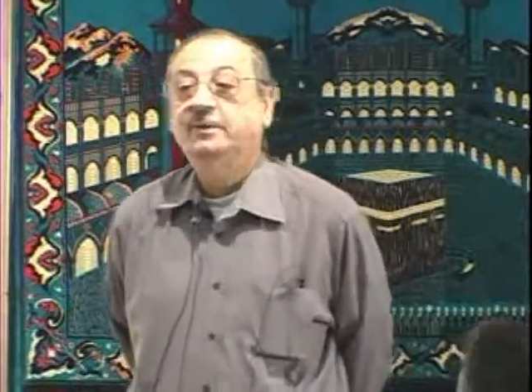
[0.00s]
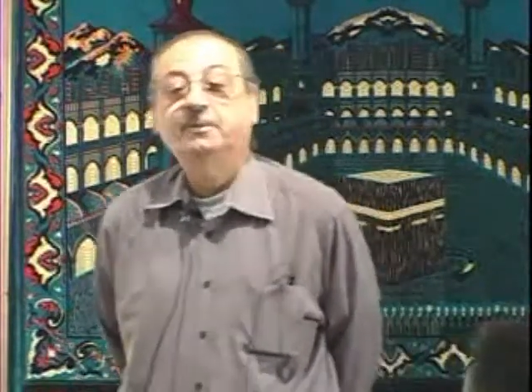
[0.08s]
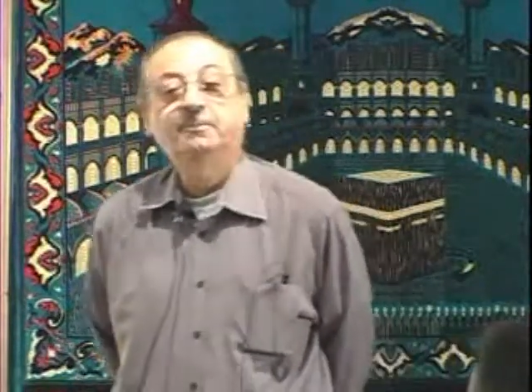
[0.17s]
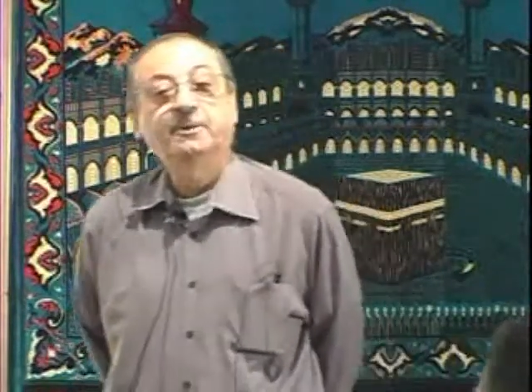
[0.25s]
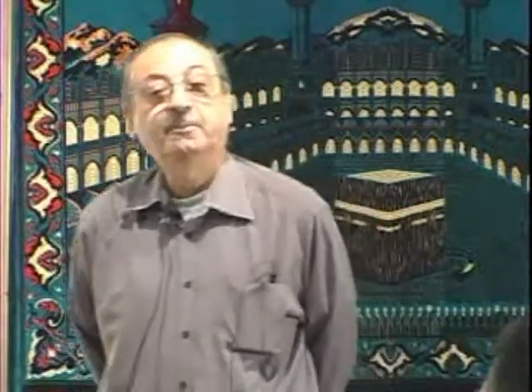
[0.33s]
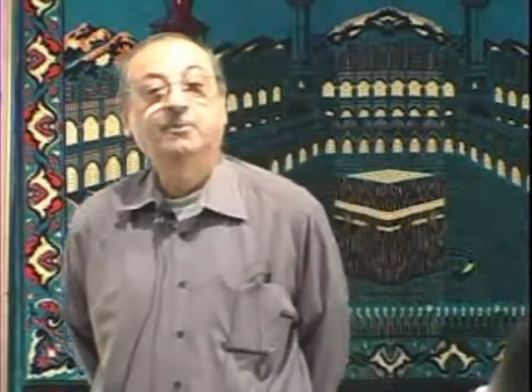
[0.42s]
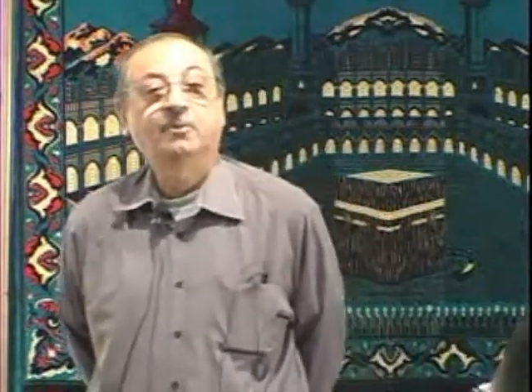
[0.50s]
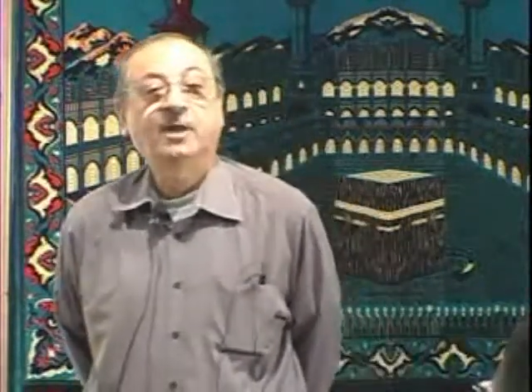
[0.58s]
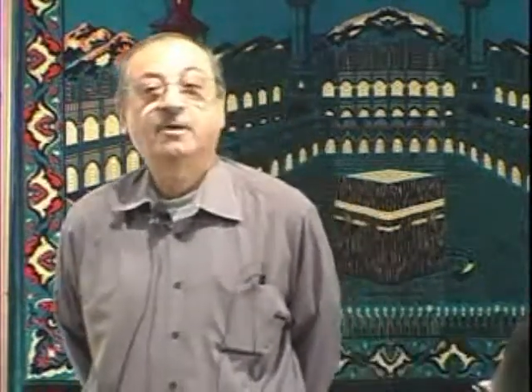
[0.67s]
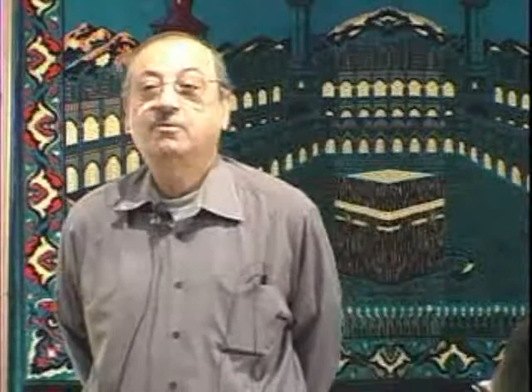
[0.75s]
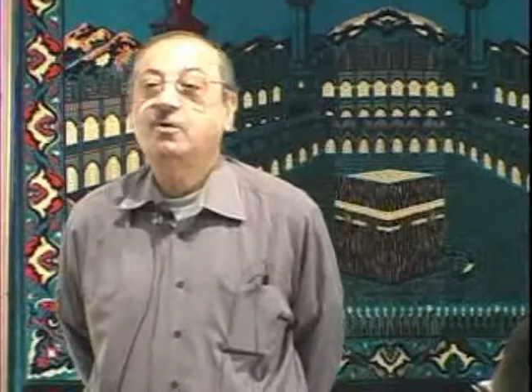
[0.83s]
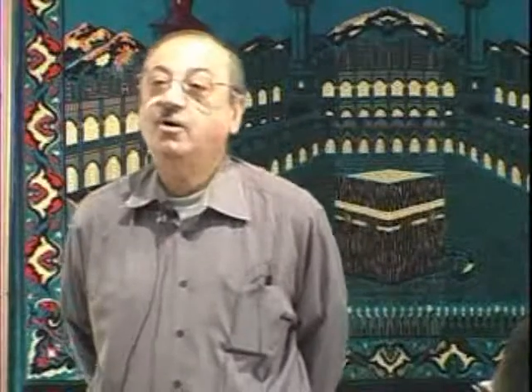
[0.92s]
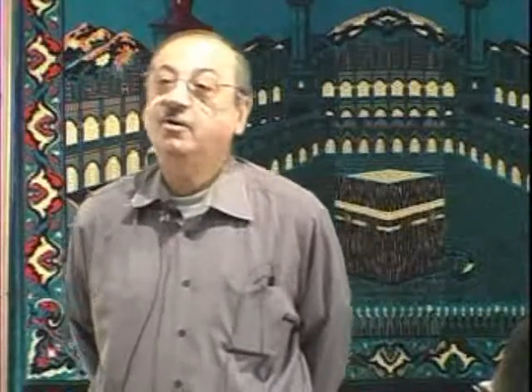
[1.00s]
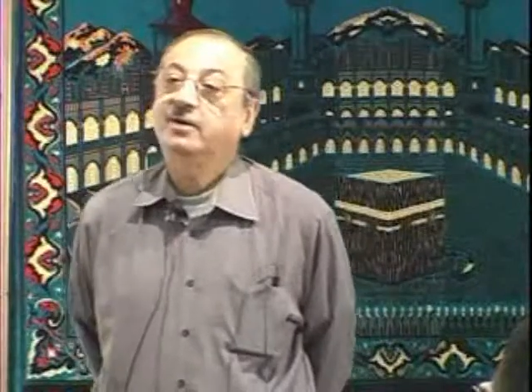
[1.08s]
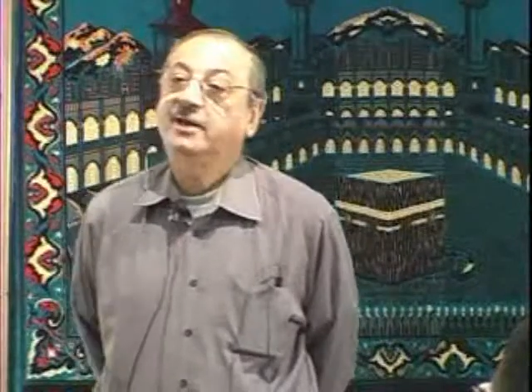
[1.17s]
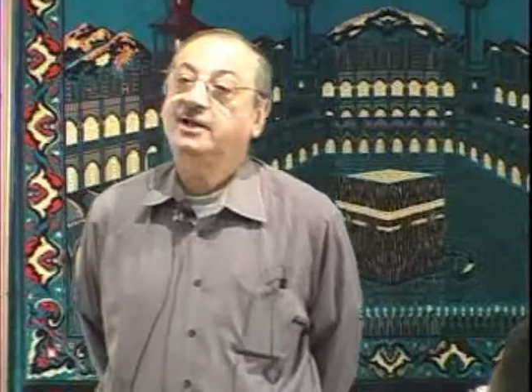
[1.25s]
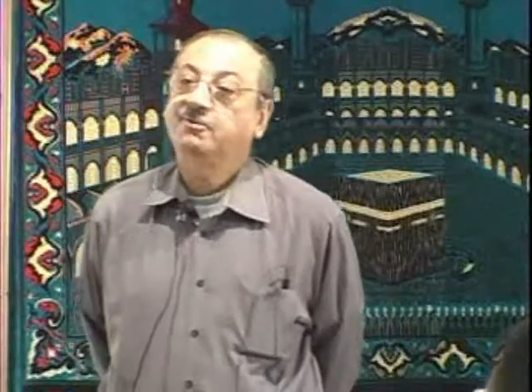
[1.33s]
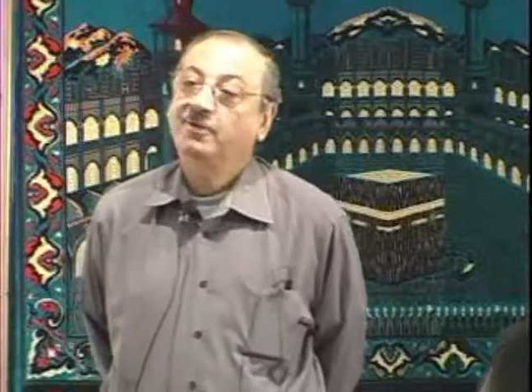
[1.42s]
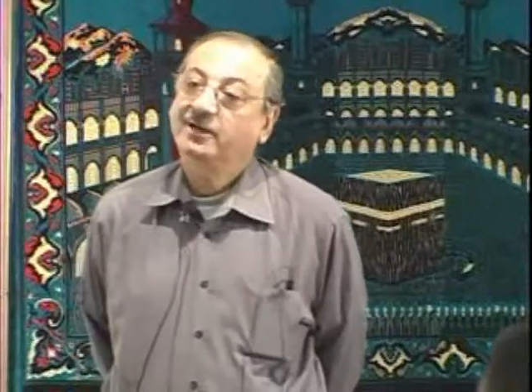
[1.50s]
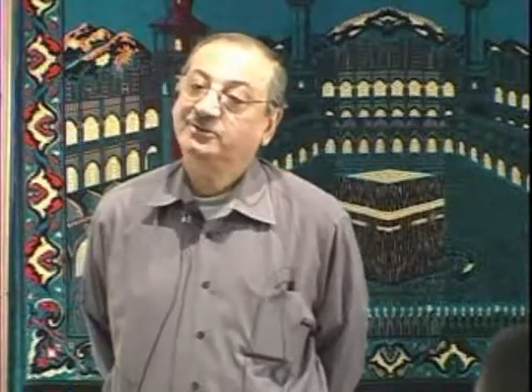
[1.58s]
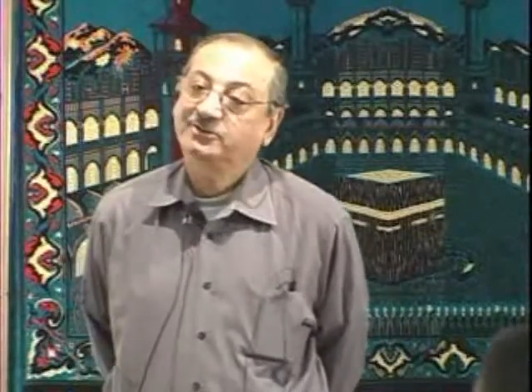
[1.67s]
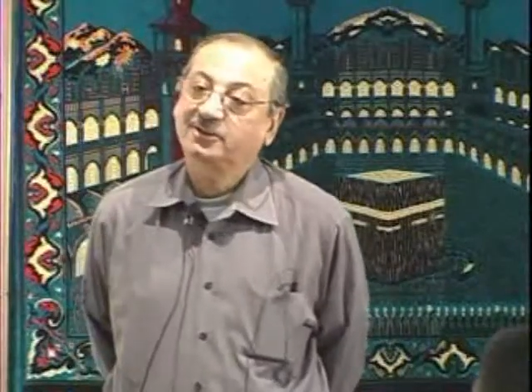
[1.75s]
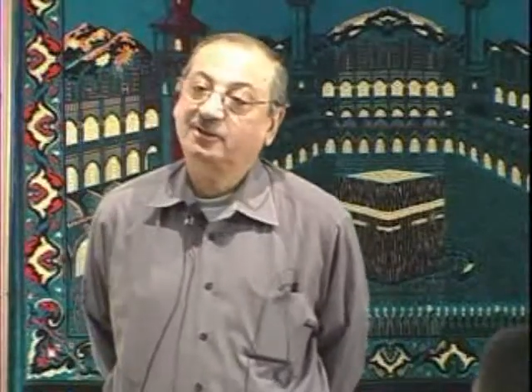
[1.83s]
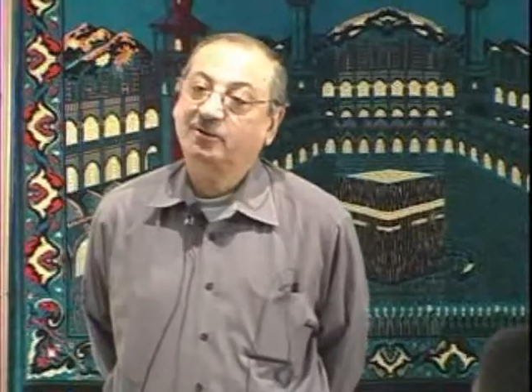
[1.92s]
But the people have gone
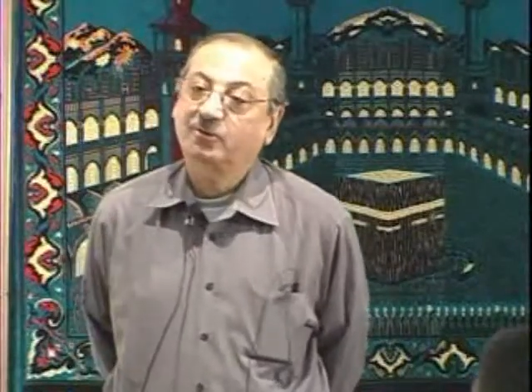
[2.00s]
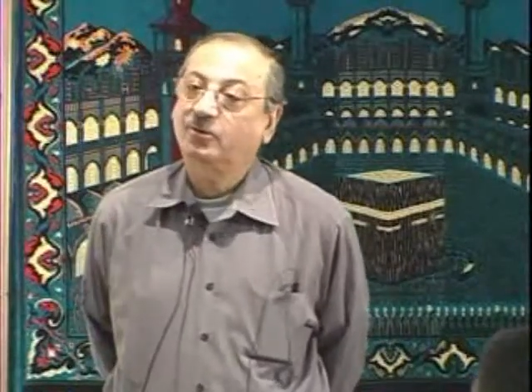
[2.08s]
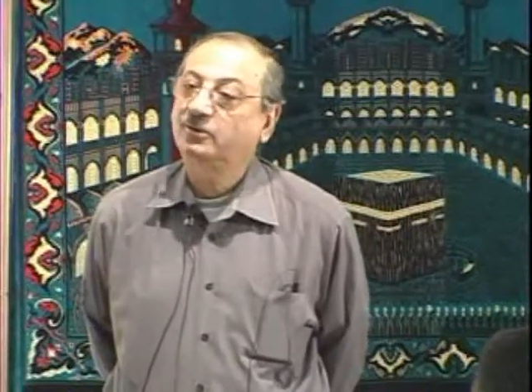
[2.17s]
advanced in the